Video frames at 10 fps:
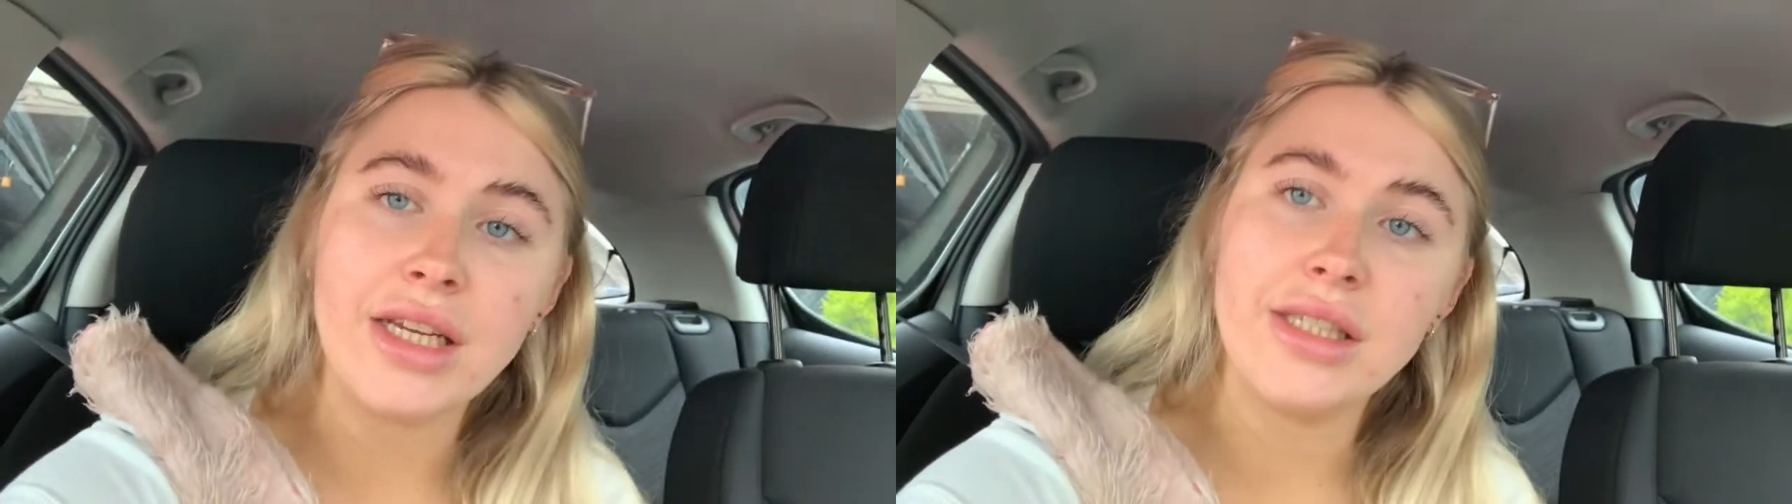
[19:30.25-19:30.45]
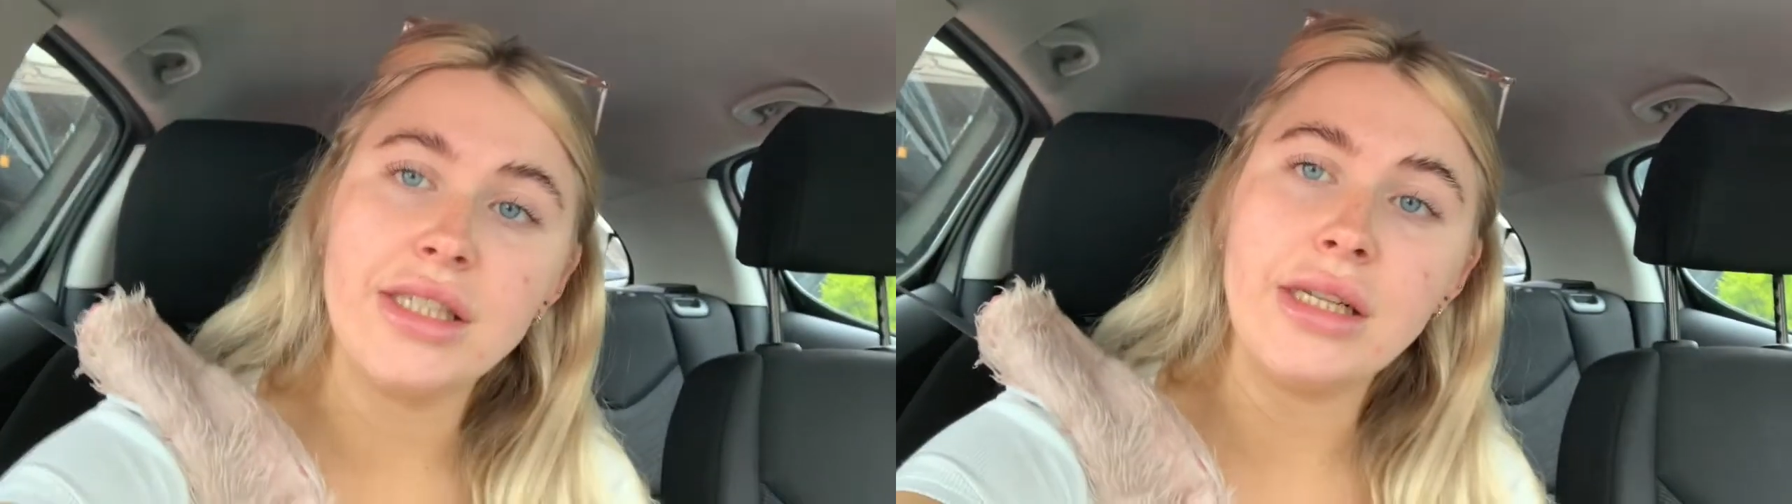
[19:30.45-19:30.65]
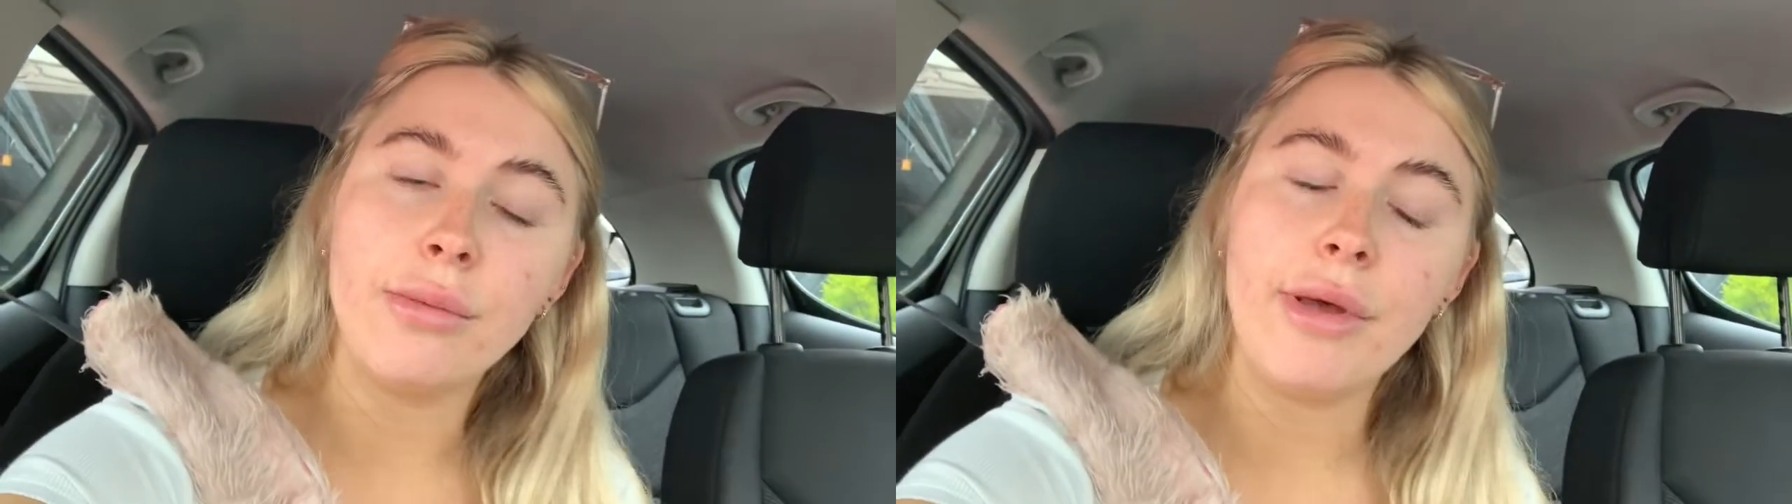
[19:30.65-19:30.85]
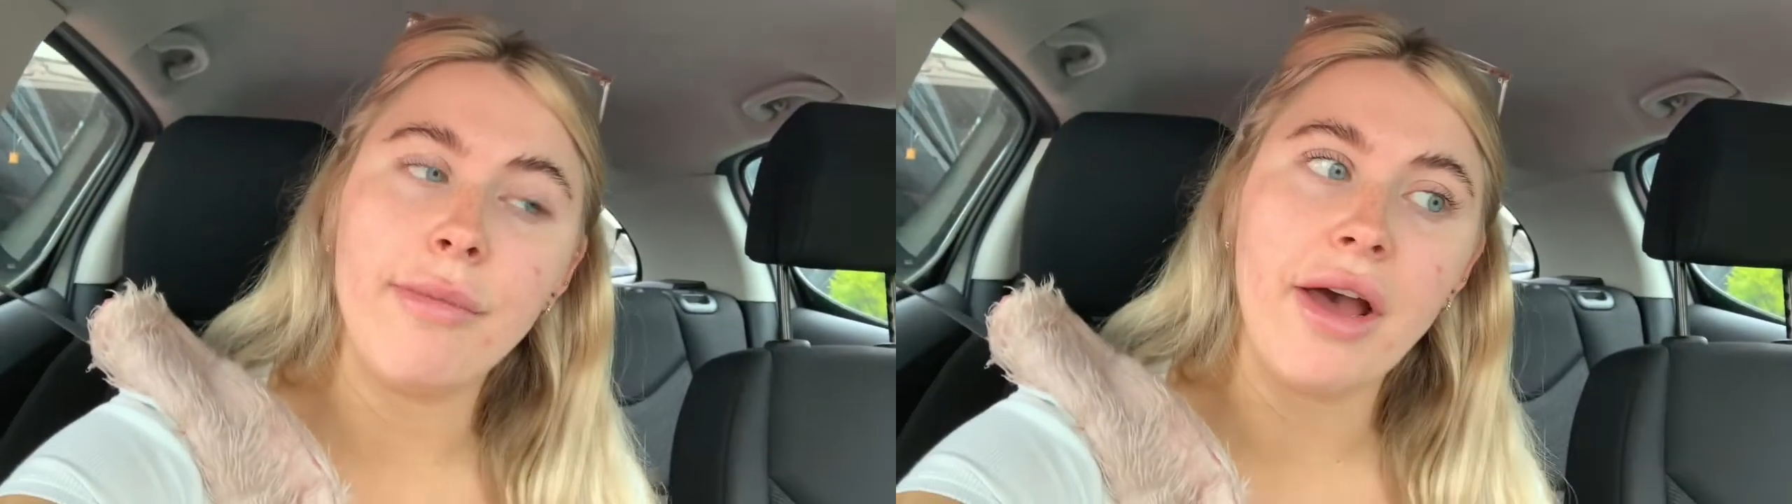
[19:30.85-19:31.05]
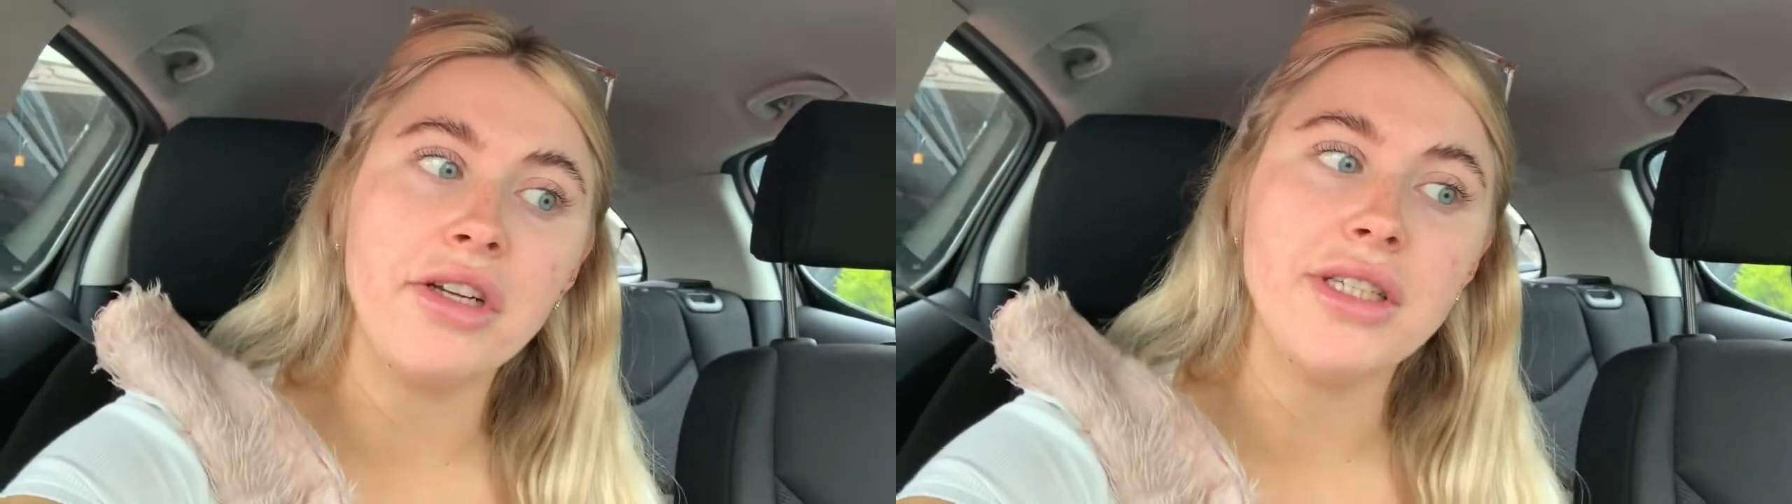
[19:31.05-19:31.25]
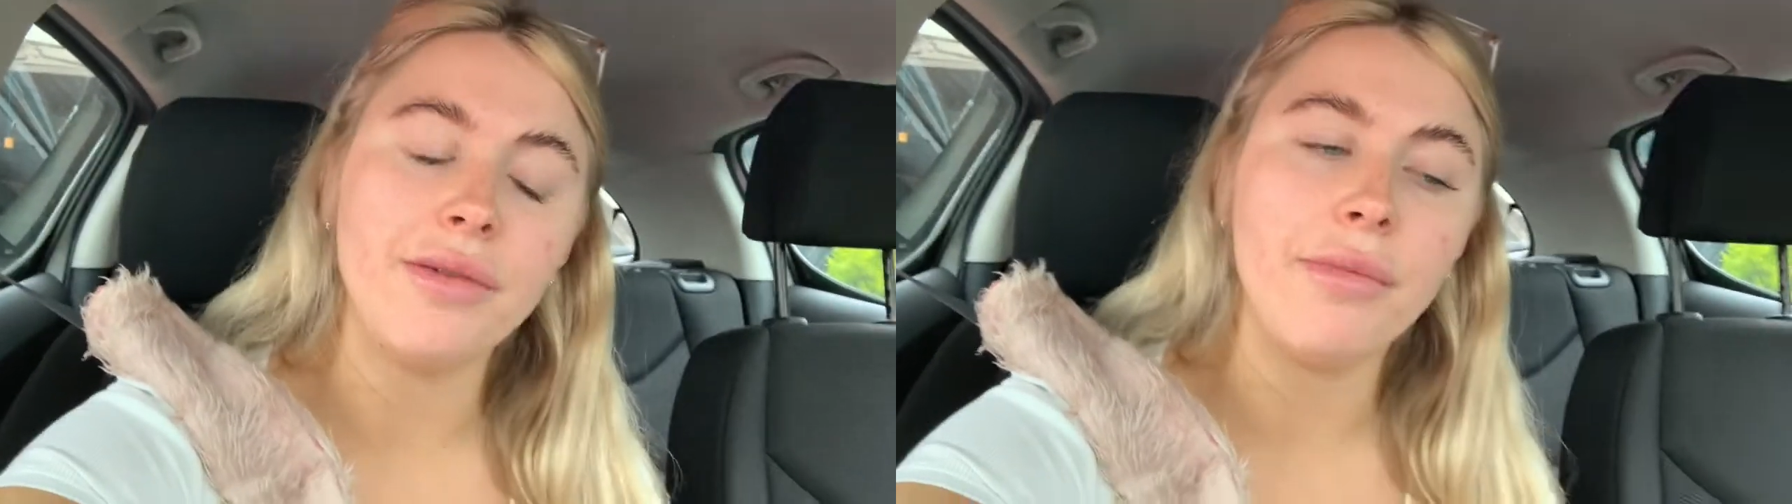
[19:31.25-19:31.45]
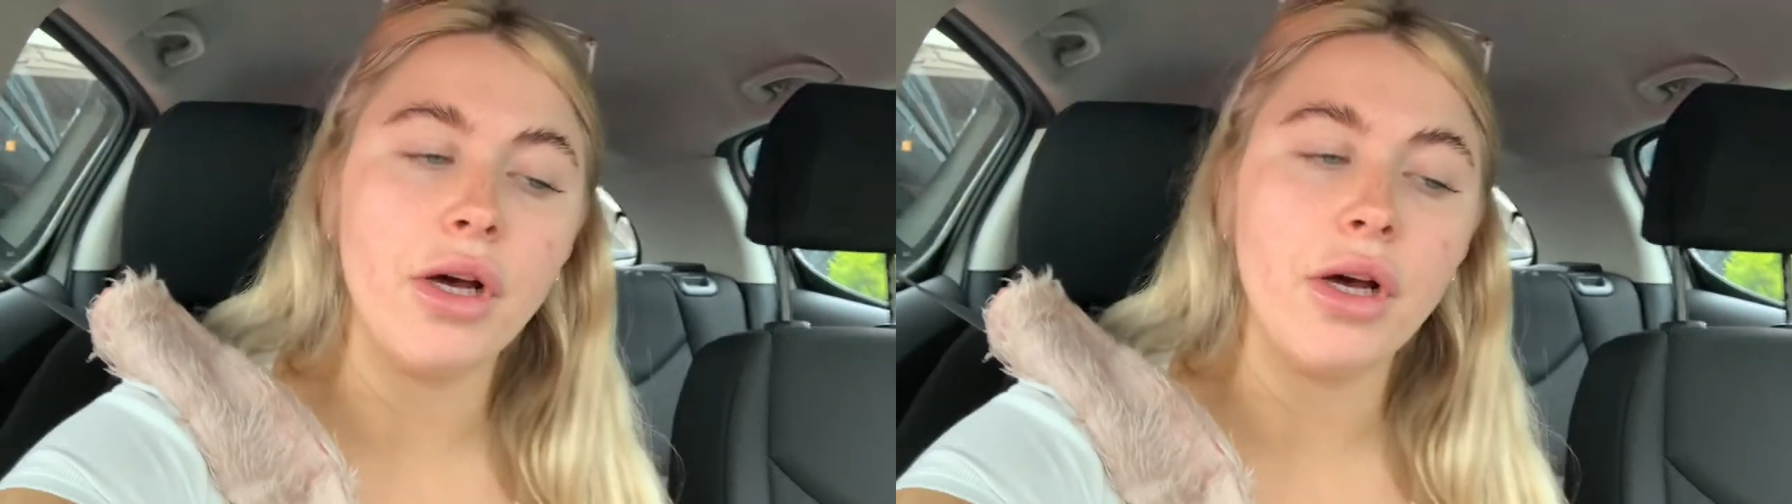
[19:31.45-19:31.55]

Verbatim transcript: because it's a little bit embarrassing but